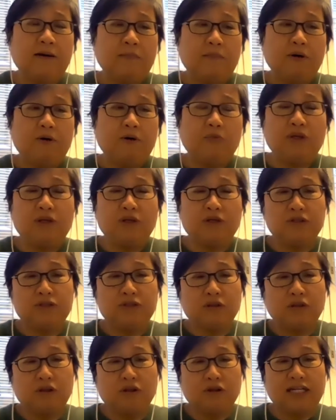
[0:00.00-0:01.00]
But we also
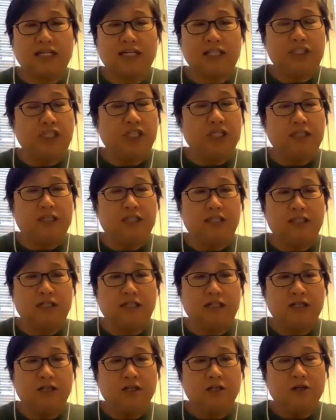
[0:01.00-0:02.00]
look at gender
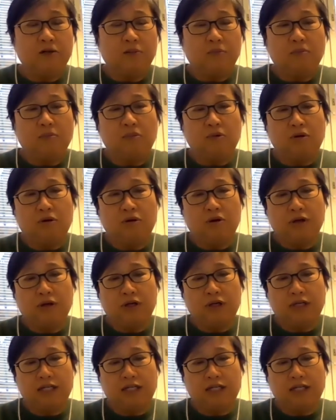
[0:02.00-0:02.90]
more